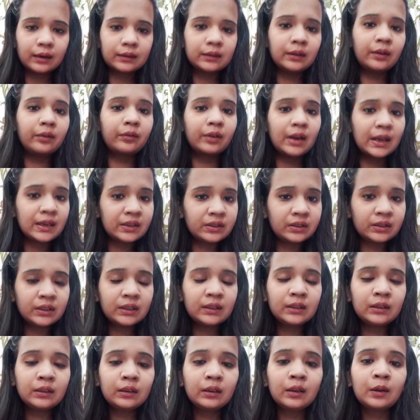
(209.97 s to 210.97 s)

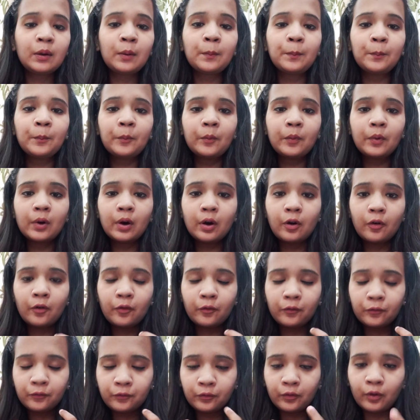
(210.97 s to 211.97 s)
writing
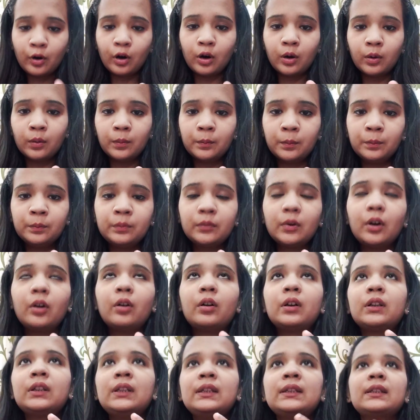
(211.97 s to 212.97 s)
form, or
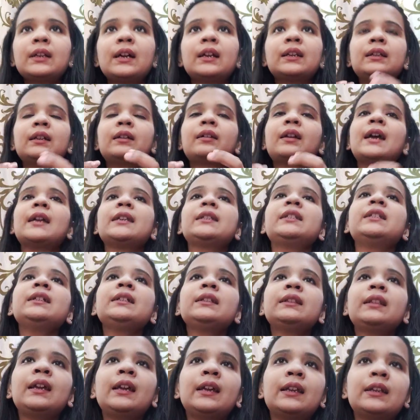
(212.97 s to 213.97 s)
these are the writing
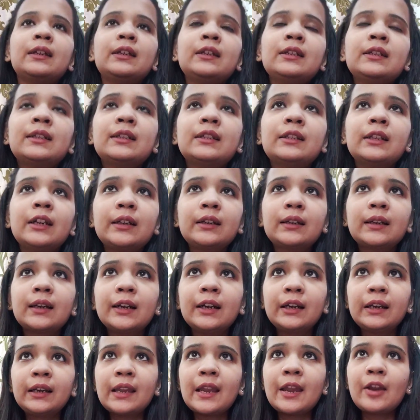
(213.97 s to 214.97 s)
things that
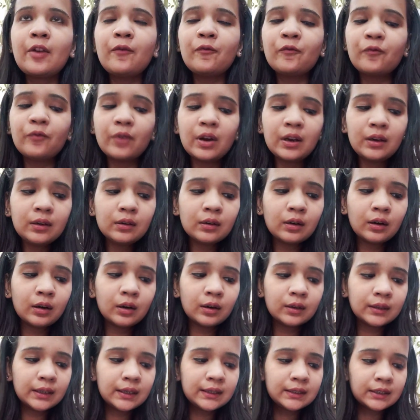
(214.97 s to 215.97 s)
contains
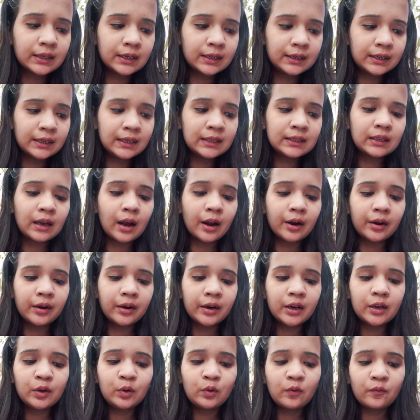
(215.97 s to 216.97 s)

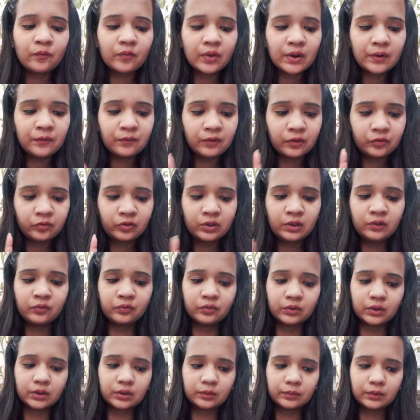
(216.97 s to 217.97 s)
100 to 150
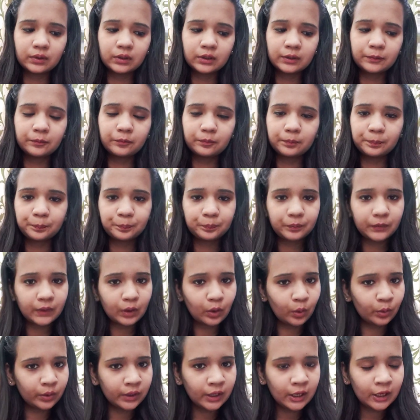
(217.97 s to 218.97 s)
words.
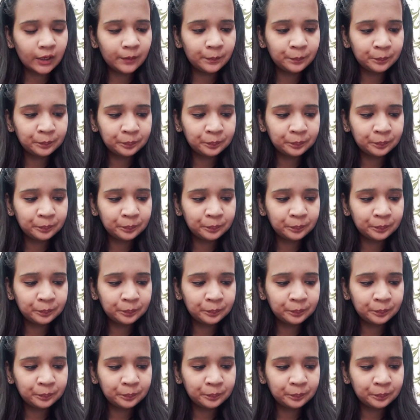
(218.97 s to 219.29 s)
Okay,